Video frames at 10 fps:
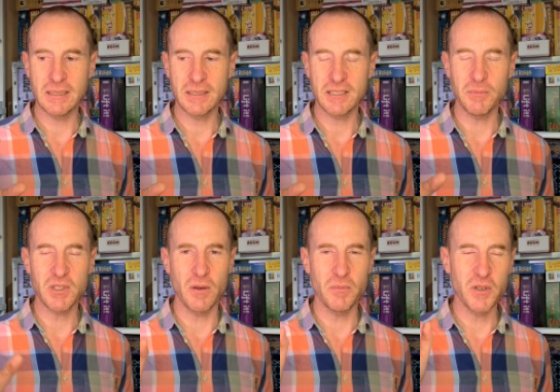
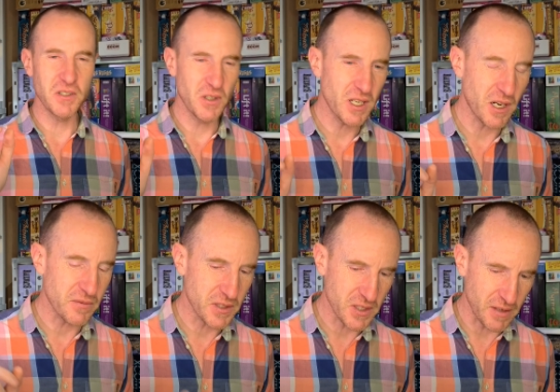sometimes when you're looking
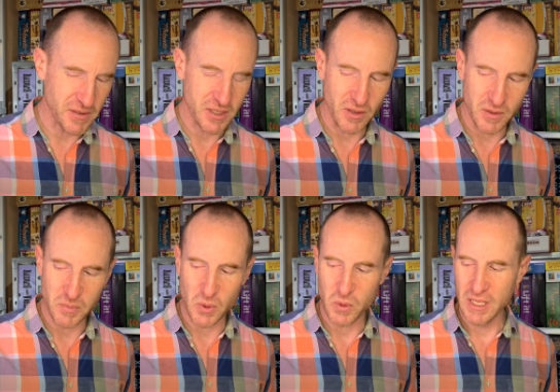over the other side of
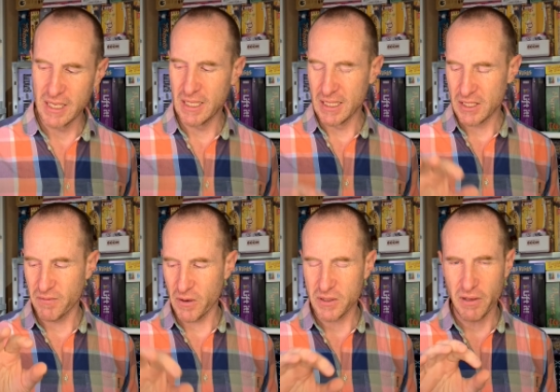the board, it's
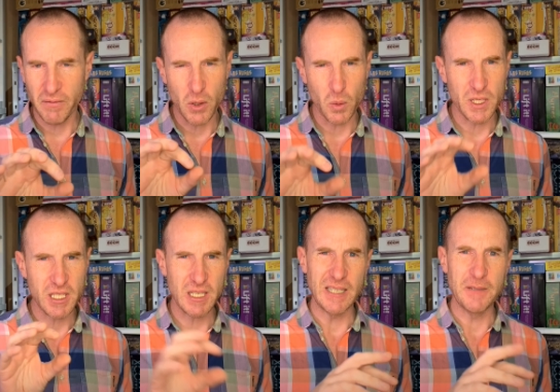very difficult to
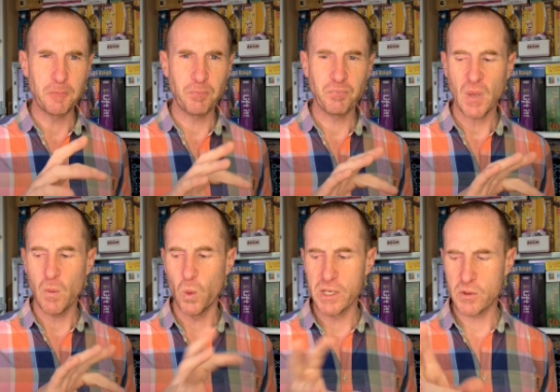see
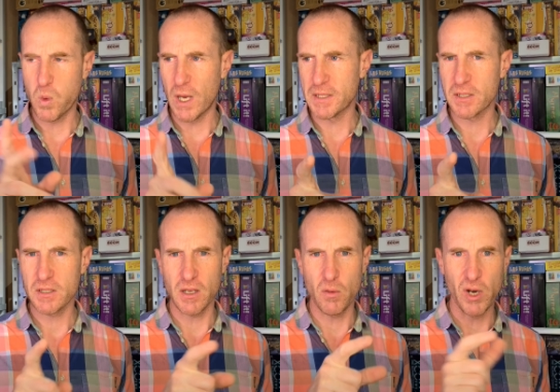which
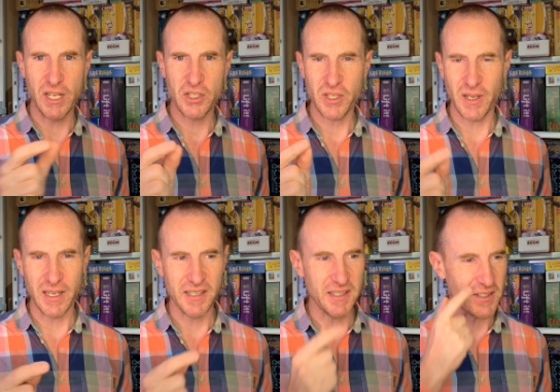ones are which,
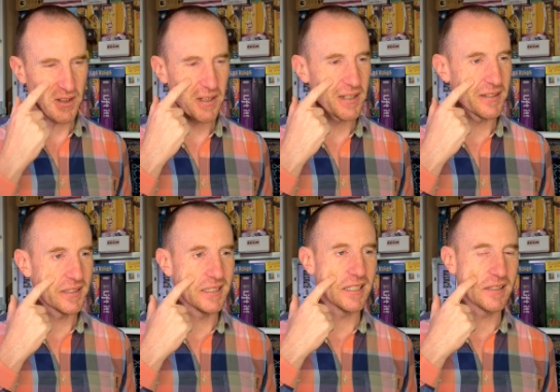and it's like,
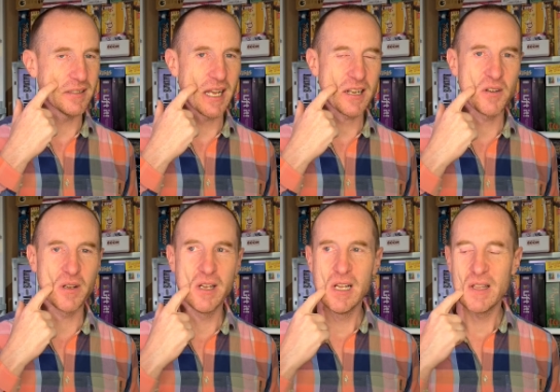you know, that
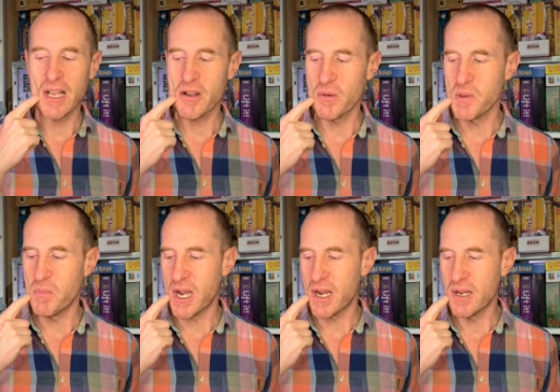could have been
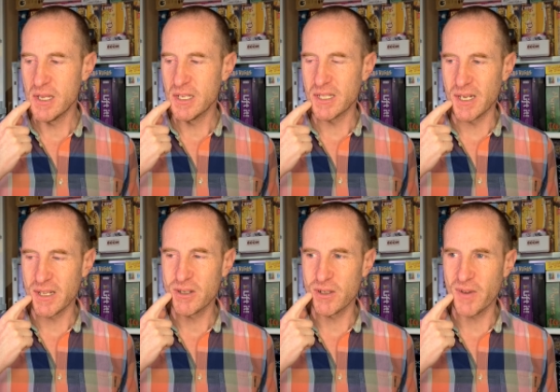better. You know, they
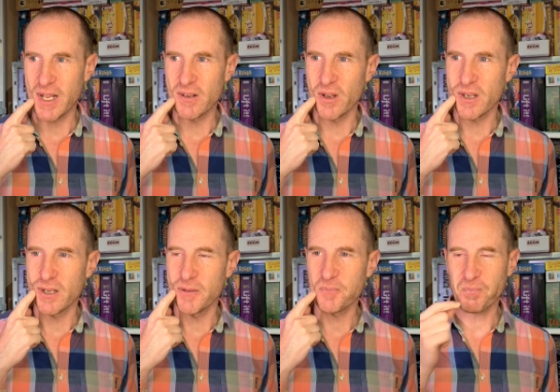could have had like
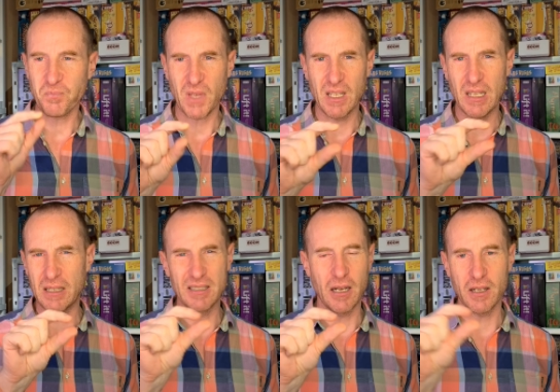a
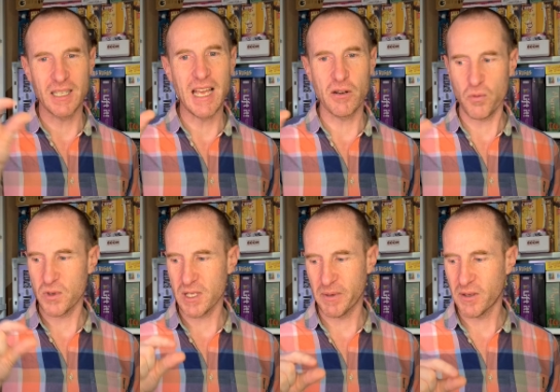letter or
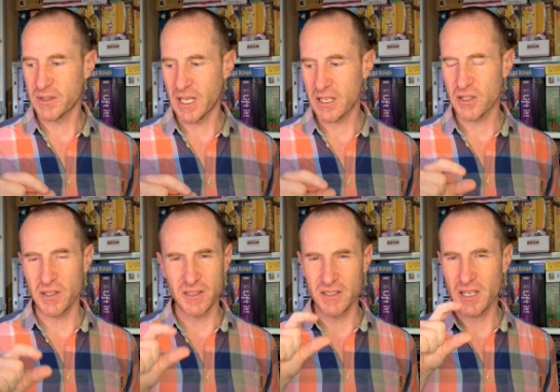something on there so you
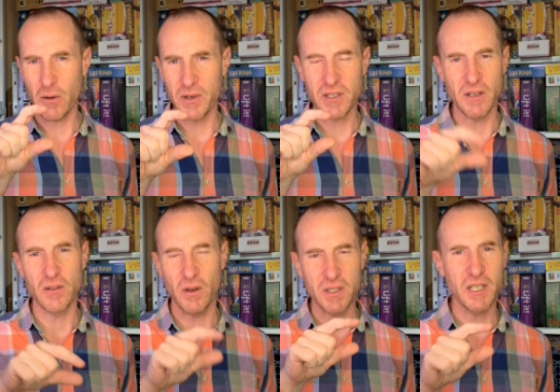can tell it's
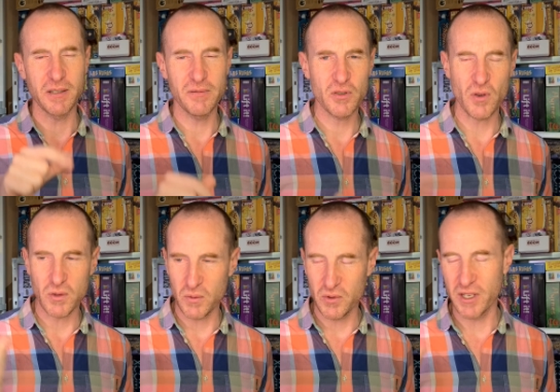like T for trolls
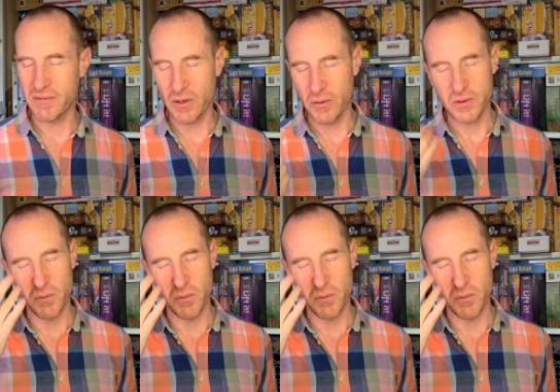or G for ghouls or